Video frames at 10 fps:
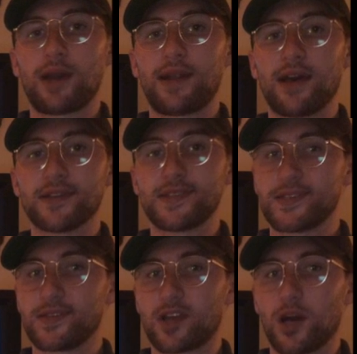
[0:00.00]
my
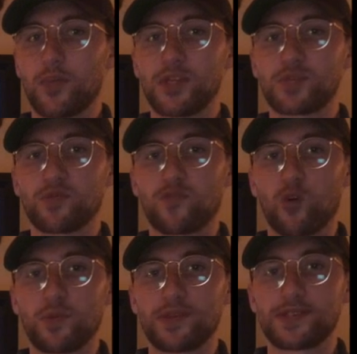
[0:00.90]
analysis of the company's
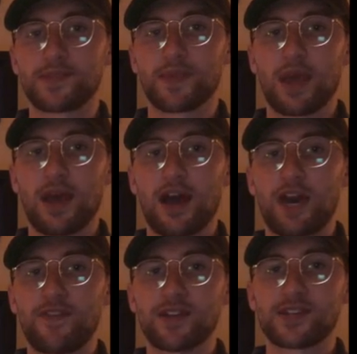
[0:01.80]
performance,
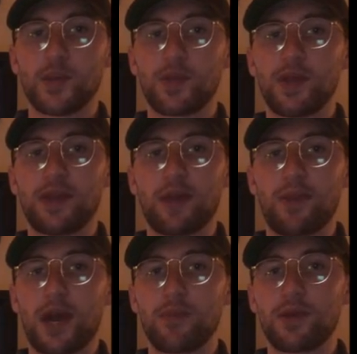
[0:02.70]
I found something that
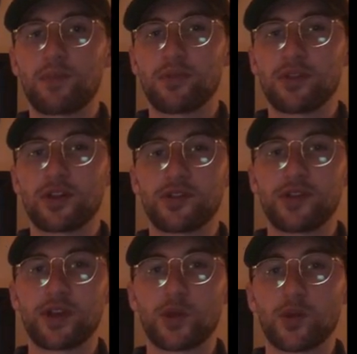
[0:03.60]
might be
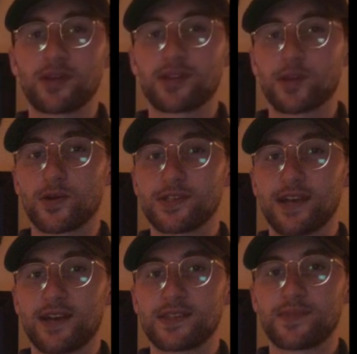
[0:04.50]
politically incorrect to
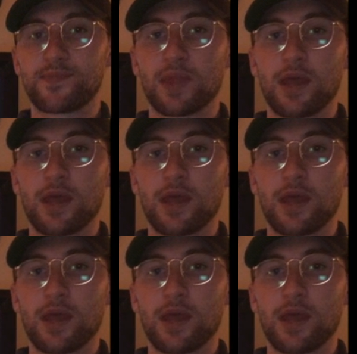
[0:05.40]
criticize,